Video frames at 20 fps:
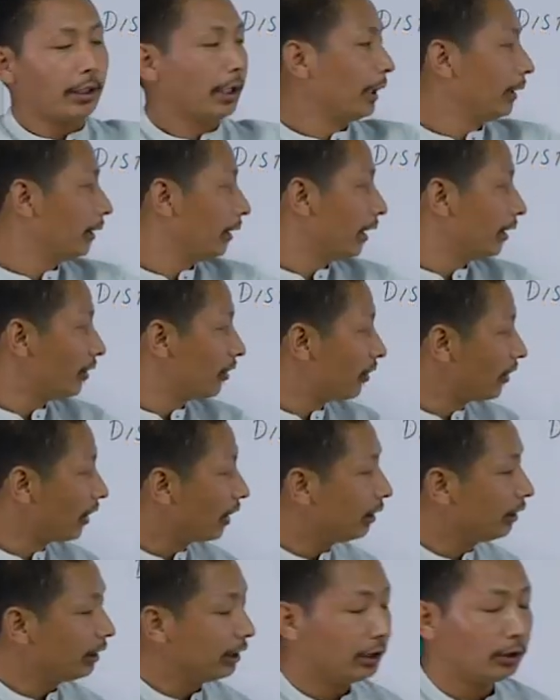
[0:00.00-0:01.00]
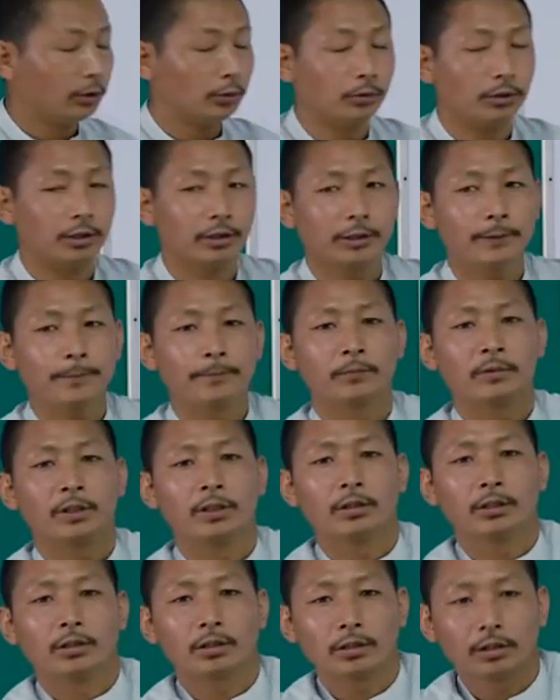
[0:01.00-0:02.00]
and they sell it to the
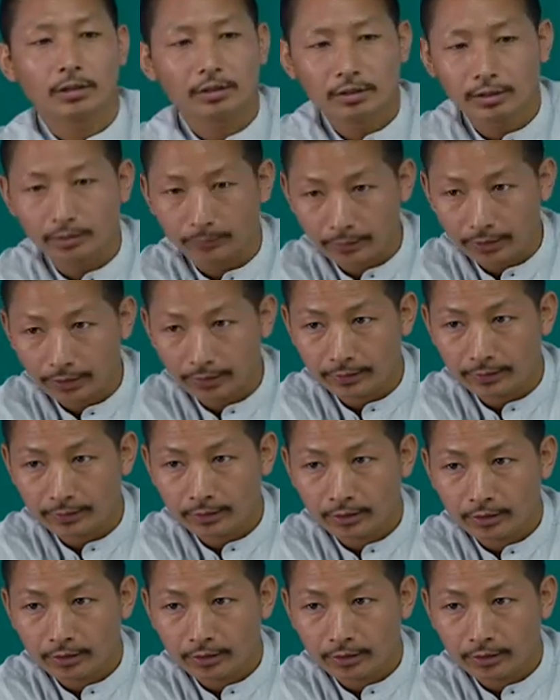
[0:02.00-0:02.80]
customer.